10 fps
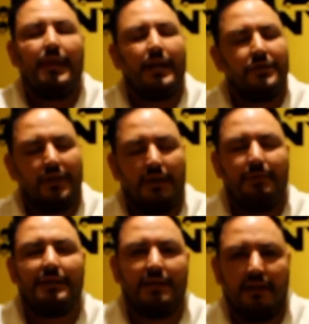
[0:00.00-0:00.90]
Yeah, to keep
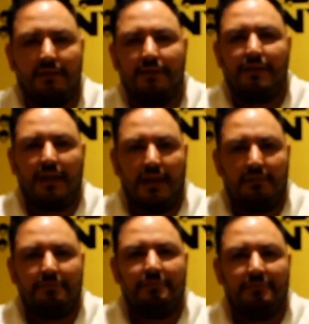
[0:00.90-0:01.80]
us safe. Yeah.
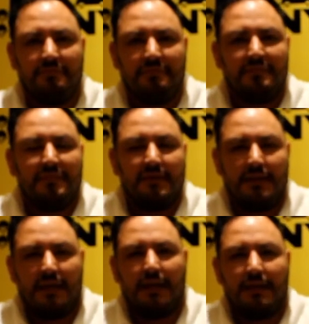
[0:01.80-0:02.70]

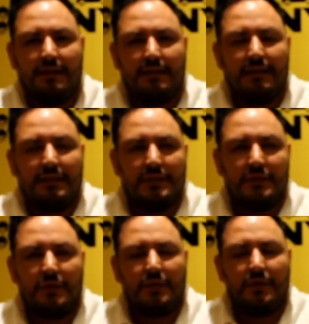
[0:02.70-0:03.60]
Yeah.
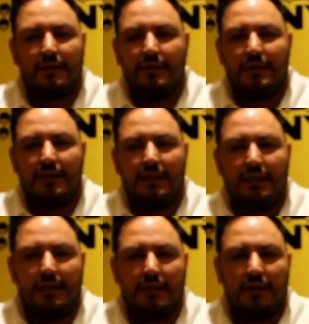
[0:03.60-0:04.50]
So
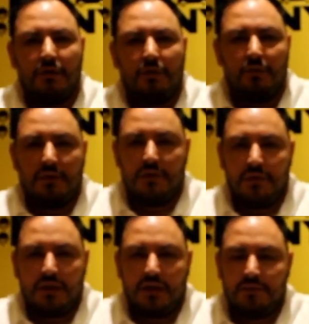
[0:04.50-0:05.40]
when you
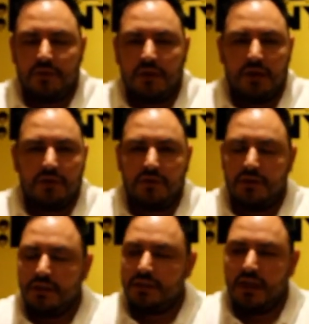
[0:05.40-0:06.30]
want to come to
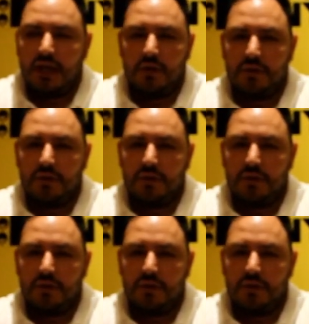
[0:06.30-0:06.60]
Algodones, I